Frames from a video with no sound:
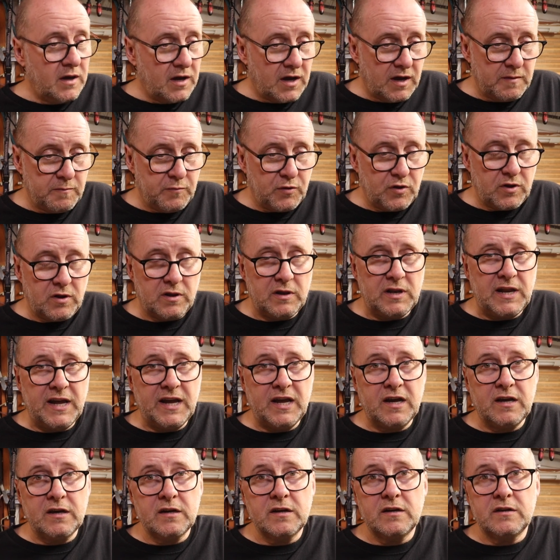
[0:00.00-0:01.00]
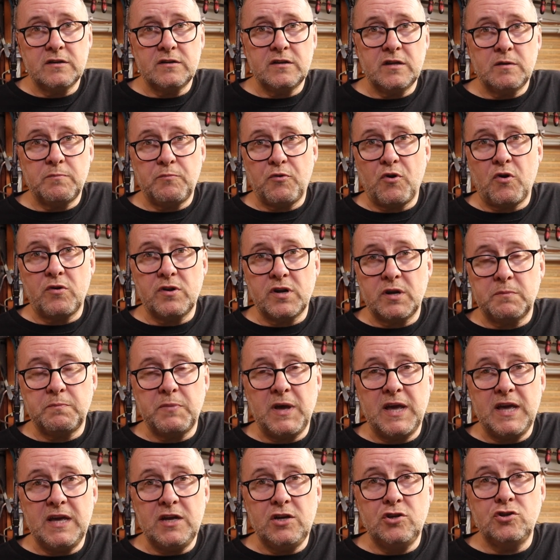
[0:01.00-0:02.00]
I put a link to the product
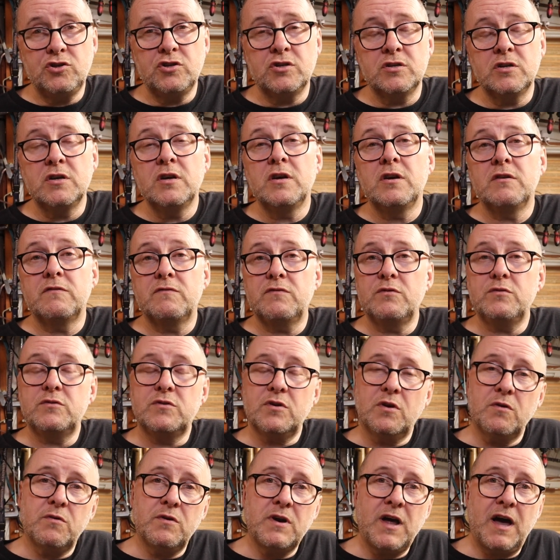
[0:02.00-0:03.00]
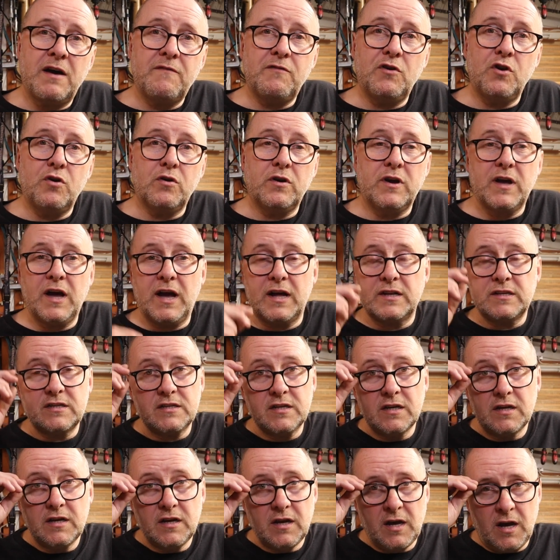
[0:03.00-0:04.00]
page for you to go and have a look at
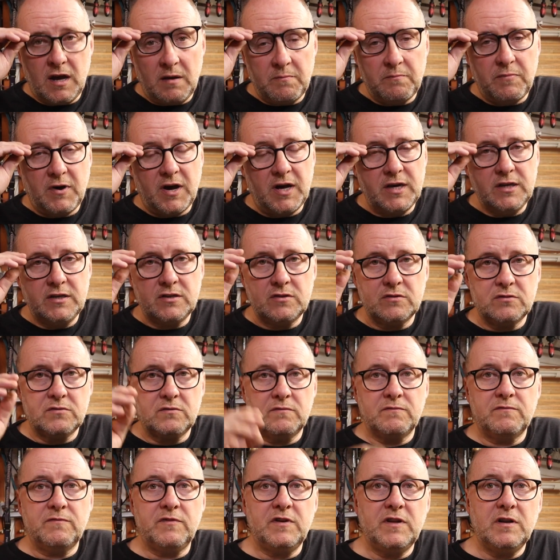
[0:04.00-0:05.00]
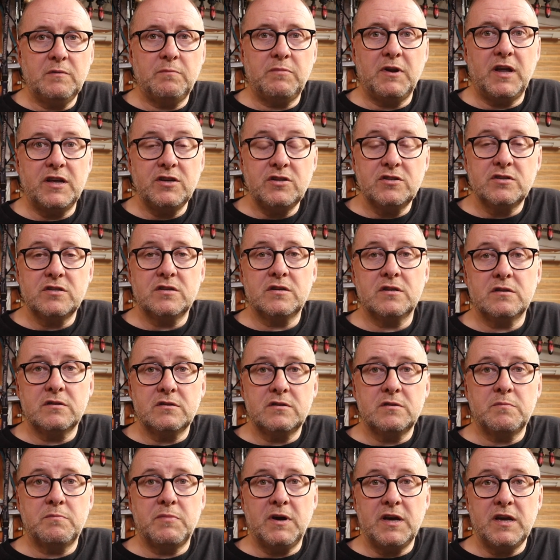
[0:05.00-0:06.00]
and buy. So don't feel obliged
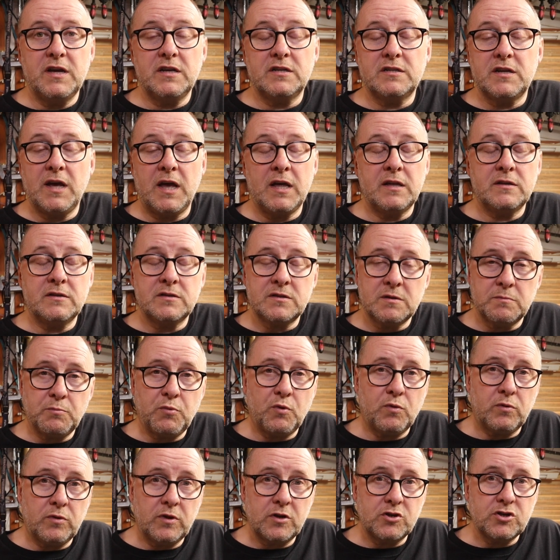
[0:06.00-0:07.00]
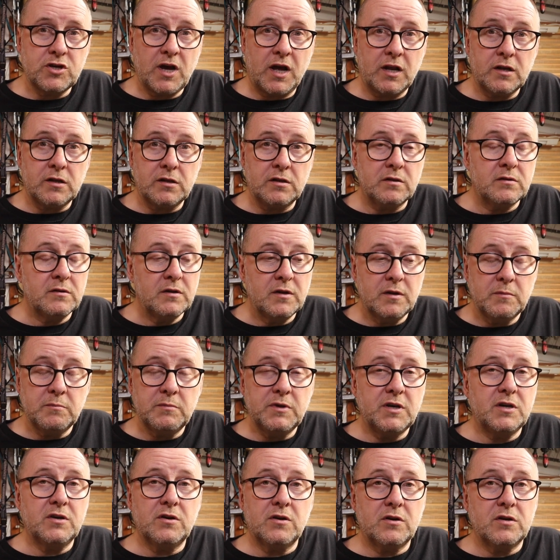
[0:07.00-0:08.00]
to buy it to support the channel
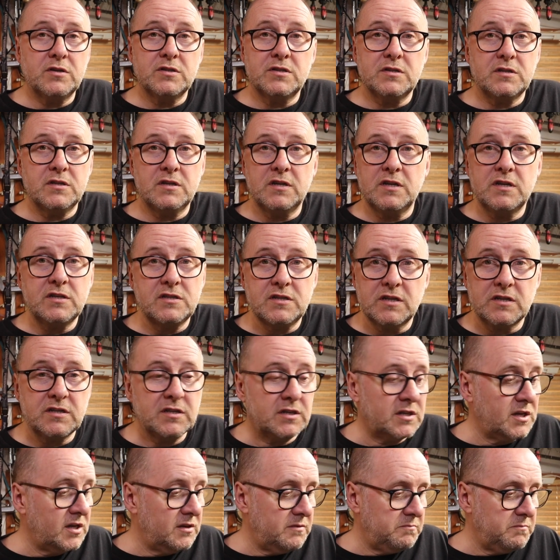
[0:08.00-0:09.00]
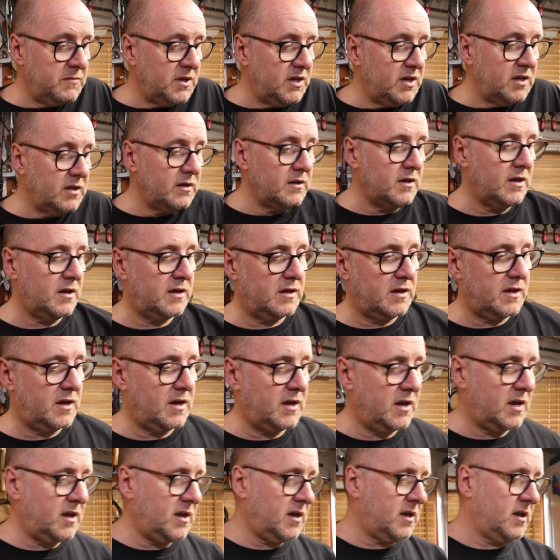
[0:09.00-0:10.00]
because it doesn't give me
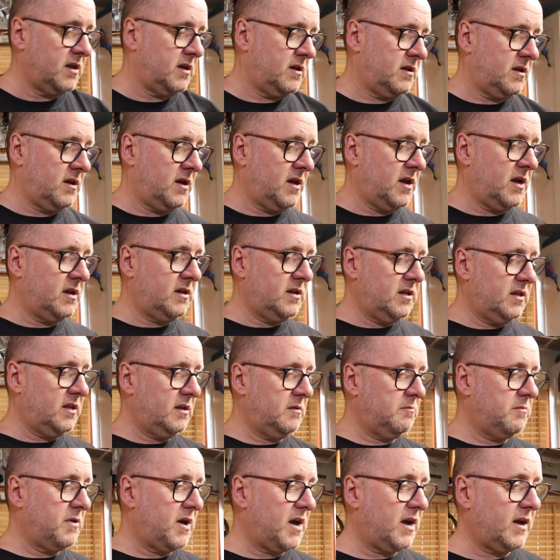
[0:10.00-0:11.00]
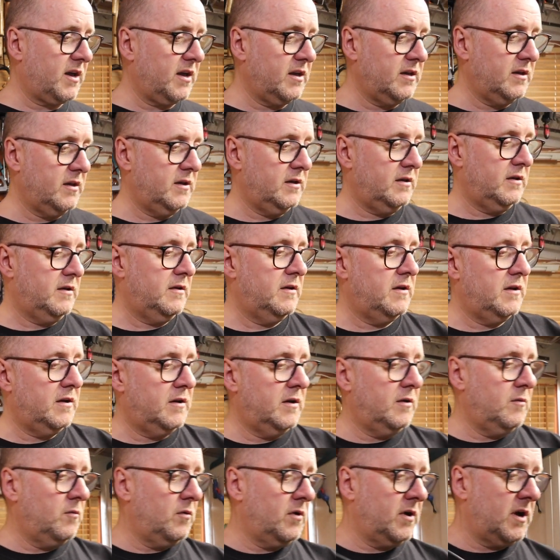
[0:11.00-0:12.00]
anything back.
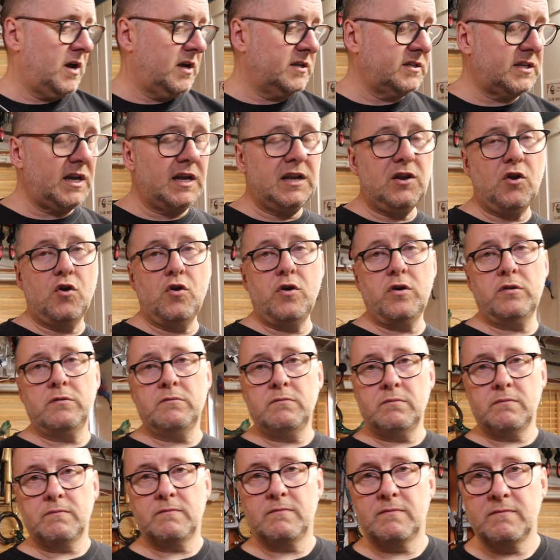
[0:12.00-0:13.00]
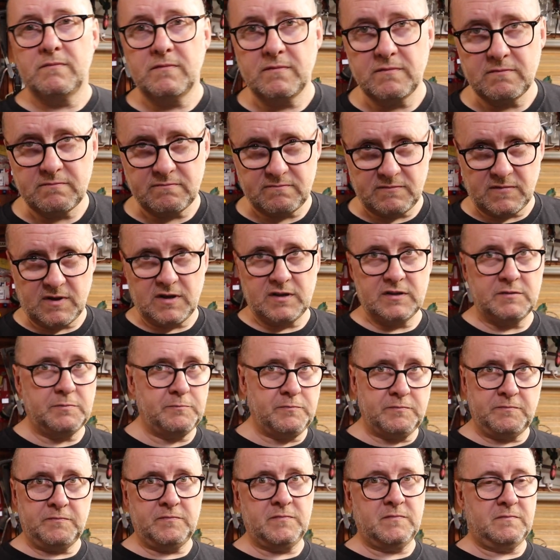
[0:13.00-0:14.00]
As I learn, I
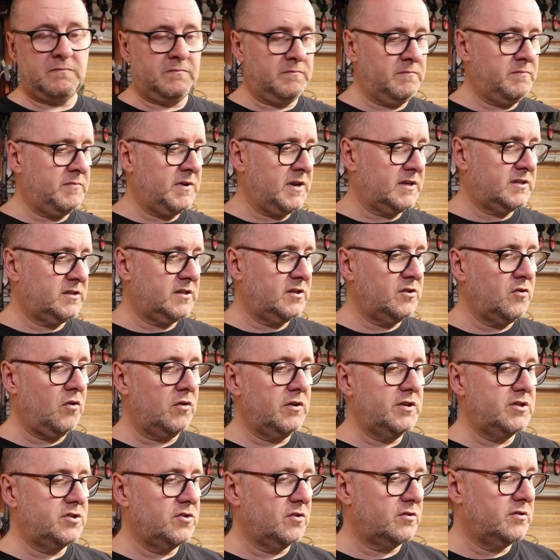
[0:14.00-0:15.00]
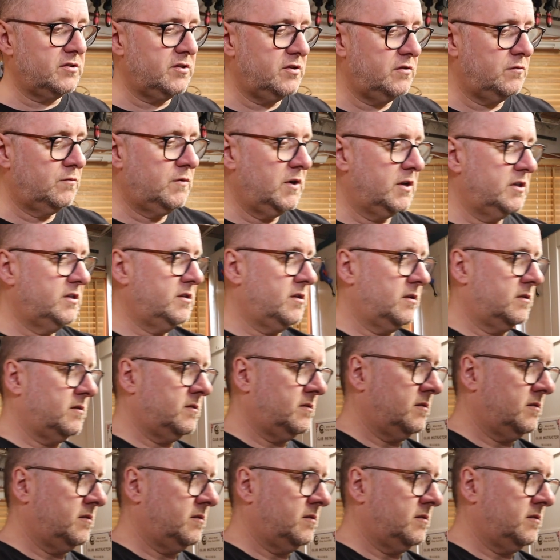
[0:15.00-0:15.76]
pass the knowledge on to you guys.